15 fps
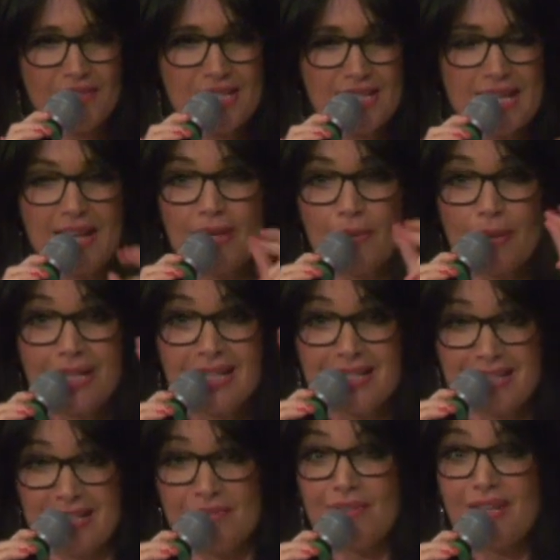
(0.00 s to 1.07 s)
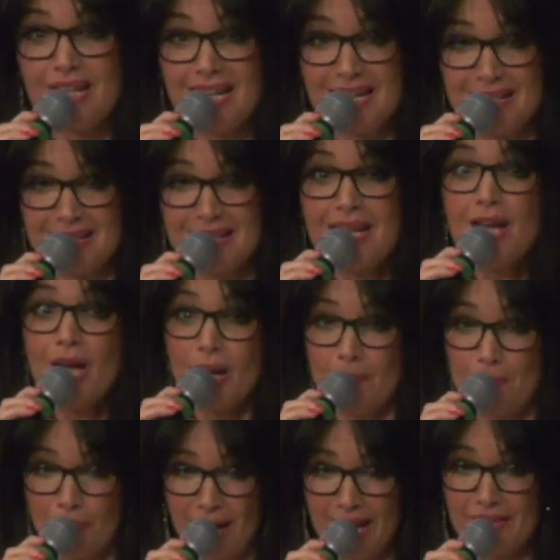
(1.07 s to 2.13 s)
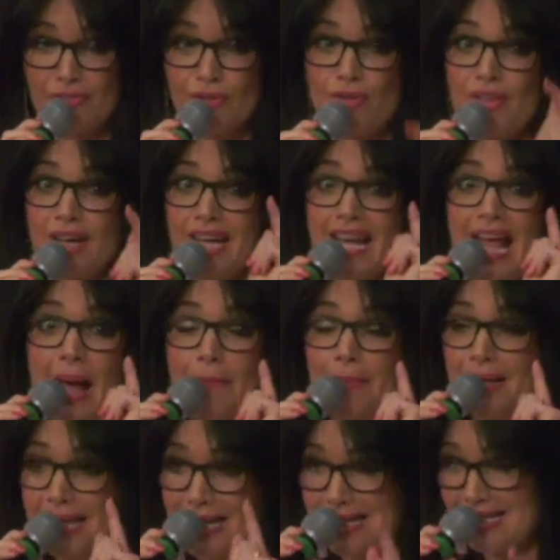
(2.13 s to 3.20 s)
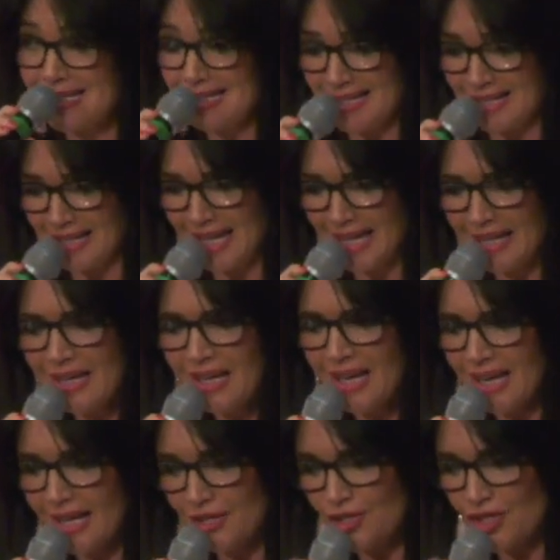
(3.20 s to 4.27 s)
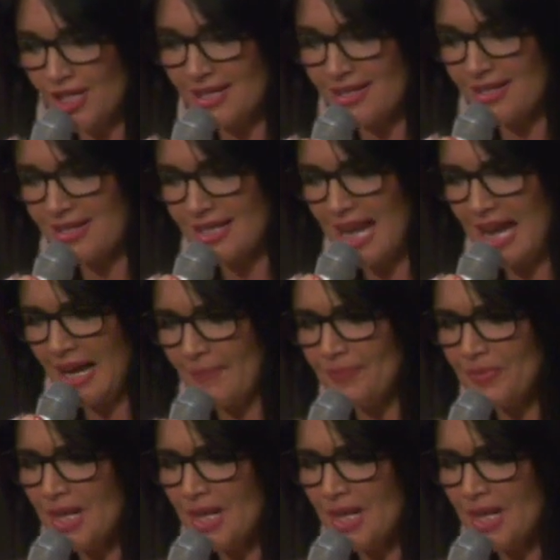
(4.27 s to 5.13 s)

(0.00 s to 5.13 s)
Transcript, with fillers: together we're going to see release and breakthrough that can happen instantly in Jesus' name.